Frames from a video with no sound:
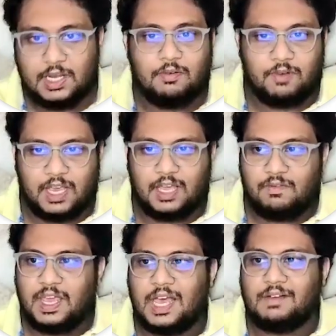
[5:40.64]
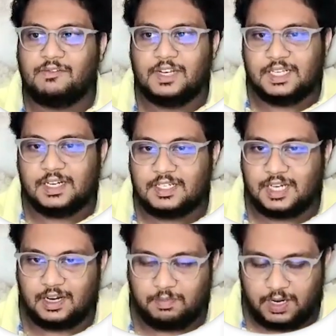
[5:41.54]
where we have a vision
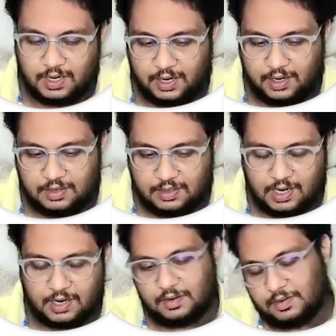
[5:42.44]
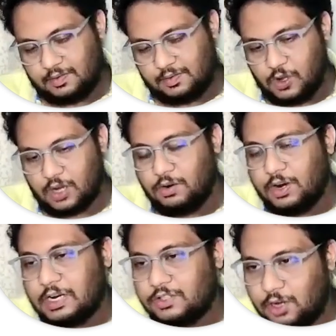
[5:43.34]
statement, right, that you are
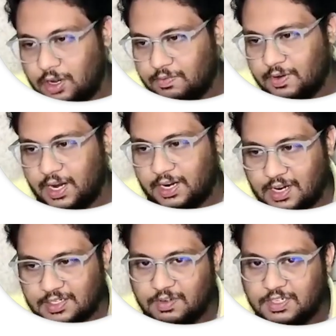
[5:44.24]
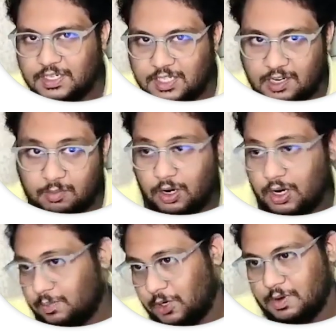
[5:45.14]
going to solve, and that's a vision statement, not
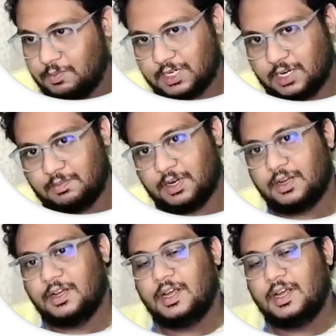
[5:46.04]
a problem statement.